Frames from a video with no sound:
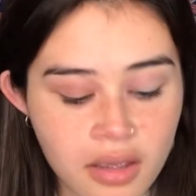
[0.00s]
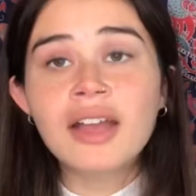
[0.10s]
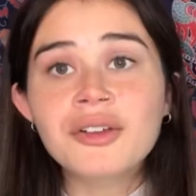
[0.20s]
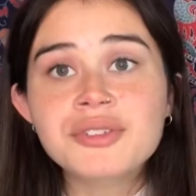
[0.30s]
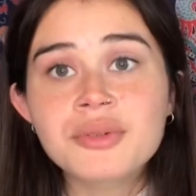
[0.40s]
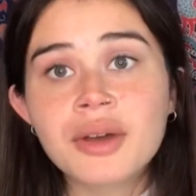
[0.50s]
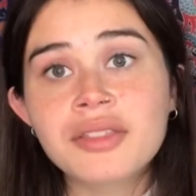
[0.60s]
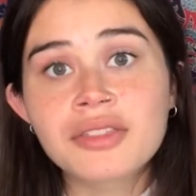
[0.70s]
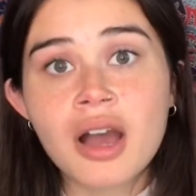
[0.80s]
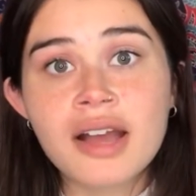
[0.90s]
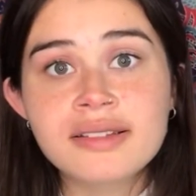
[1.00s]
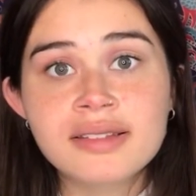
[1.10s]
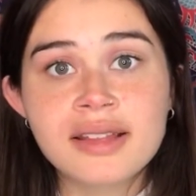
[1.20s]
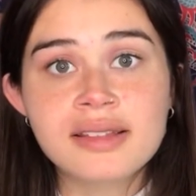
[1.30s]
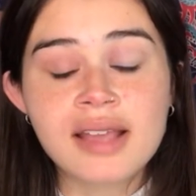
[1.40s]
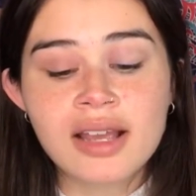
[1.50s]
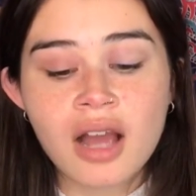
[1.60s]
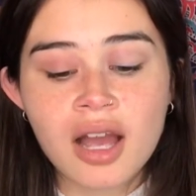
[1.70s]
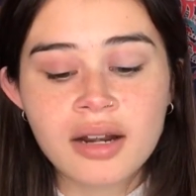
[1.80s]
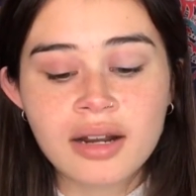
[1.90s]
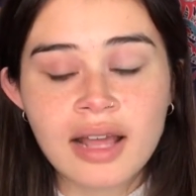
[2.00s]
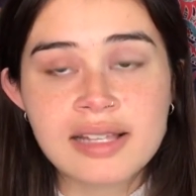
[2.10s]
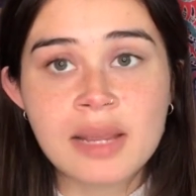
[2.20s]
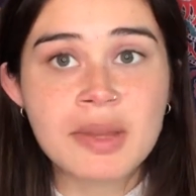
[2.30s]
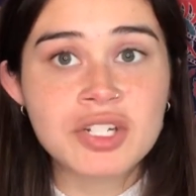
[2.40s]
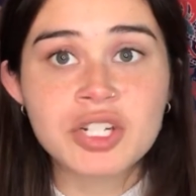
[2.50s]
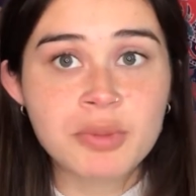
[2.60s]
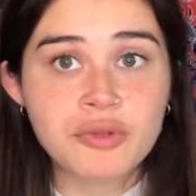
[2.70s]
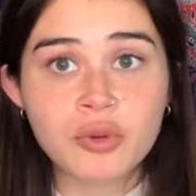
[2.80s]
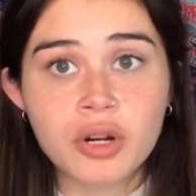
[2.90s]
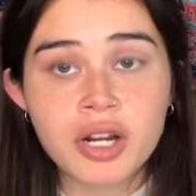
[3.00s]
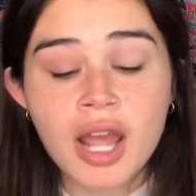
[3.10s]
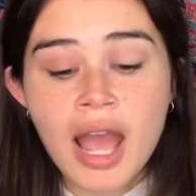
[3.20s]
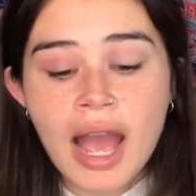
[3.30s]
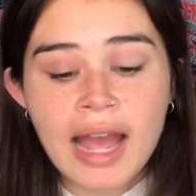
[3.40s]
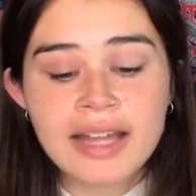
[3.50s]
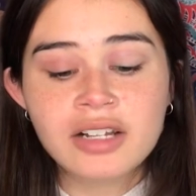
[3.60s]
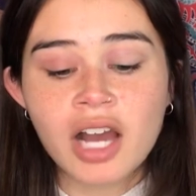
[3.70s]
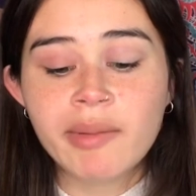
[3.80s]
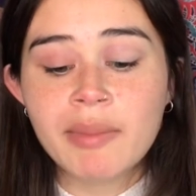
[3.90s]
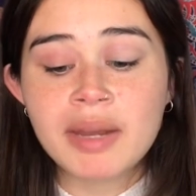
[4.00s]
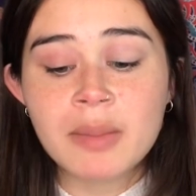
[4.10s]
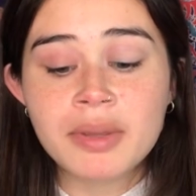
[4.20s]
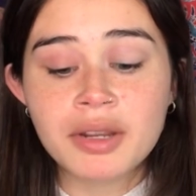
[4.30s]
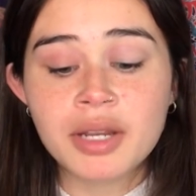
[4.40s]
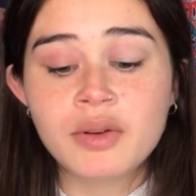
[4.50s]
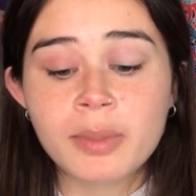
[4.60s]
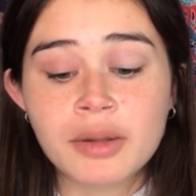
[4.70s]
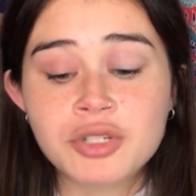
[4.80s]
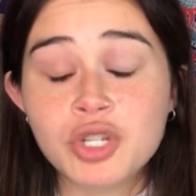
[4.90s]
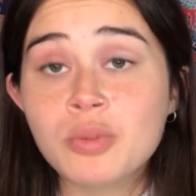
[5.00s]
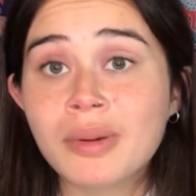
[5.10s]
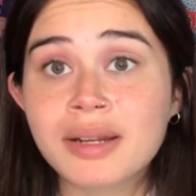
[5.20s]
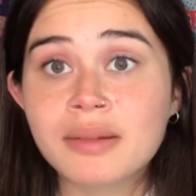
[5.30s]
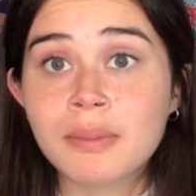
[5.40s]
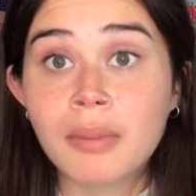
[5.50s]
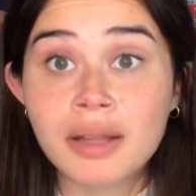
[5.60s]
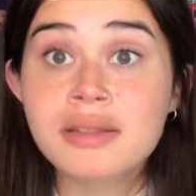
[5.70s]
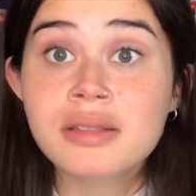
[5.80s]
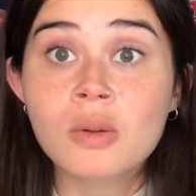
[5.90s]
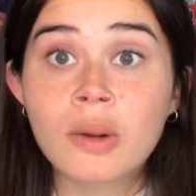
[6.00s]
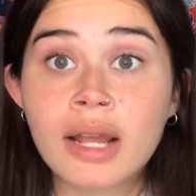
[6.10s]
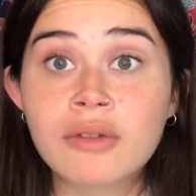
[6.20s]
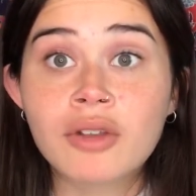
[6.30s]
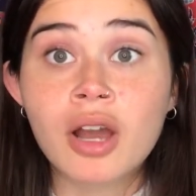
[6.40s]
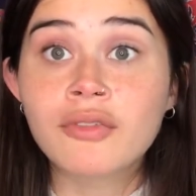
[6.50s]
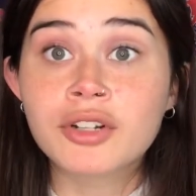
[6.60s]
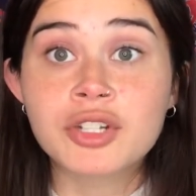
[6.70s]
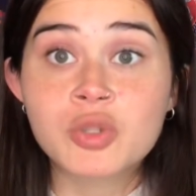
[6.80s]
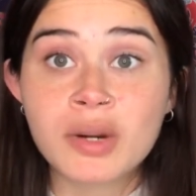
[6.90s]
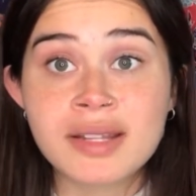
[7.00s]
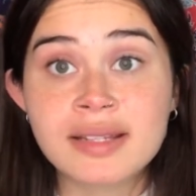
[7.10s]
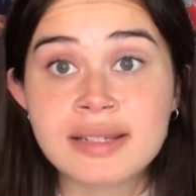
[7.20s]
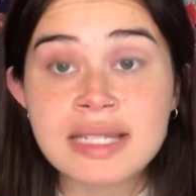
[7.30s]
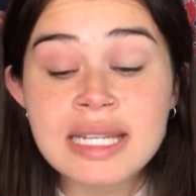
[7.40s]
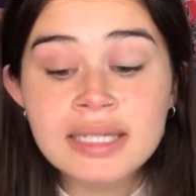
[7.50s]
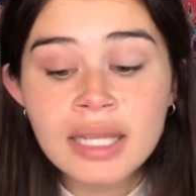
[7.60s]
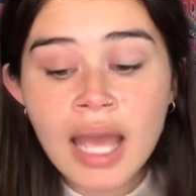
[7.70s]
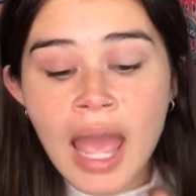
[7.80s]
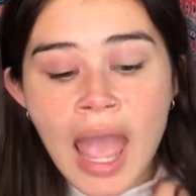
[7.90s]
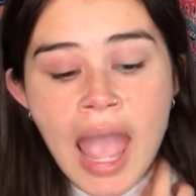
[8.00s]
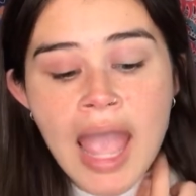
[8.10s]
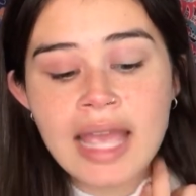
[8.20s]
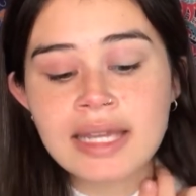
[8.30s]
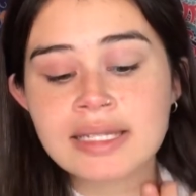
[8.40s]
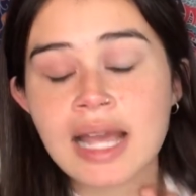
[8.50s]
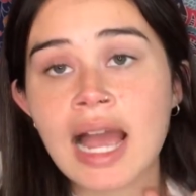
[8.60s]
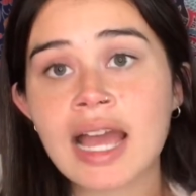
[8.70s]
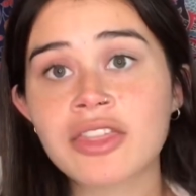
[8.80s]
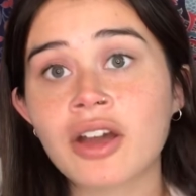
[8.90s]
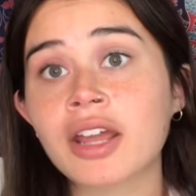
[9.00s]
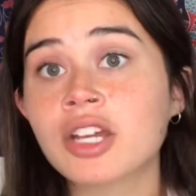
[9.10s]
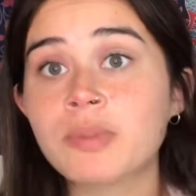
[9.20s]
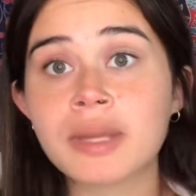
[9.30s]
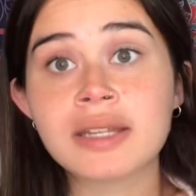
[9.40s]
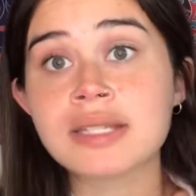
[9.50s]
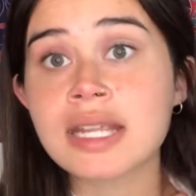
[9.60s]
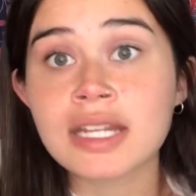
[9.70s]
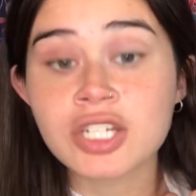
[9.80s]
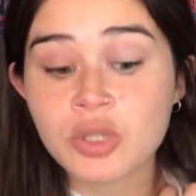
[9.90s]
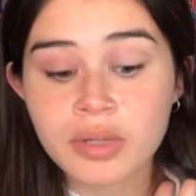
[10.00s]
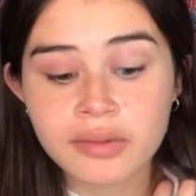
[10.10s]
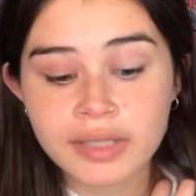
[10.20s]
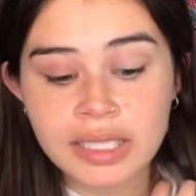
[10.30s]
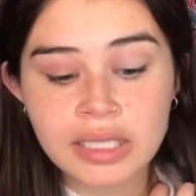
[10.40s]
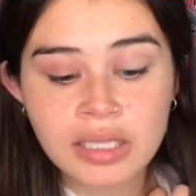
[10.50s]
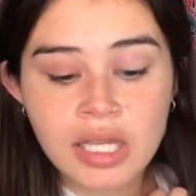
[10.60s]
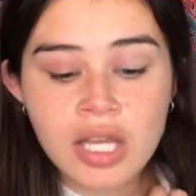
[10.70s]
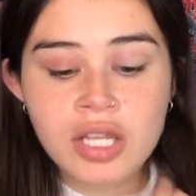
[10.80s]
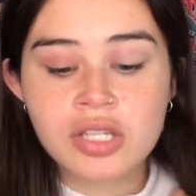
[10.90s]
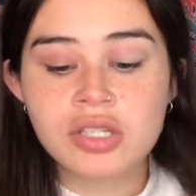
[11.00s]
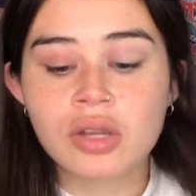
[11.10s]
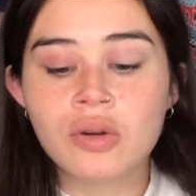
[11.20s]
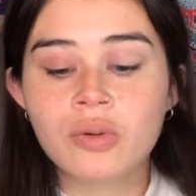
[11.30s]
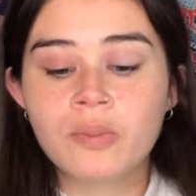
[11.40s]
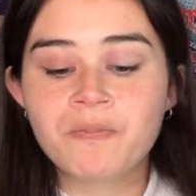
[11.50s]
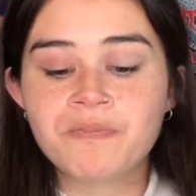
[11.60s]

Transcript: I also had thought, since I got, as I mentioned before, I had got my mini period for about 2 months when I recovered in 2016, and I thought I could begin to eat intuitively. So,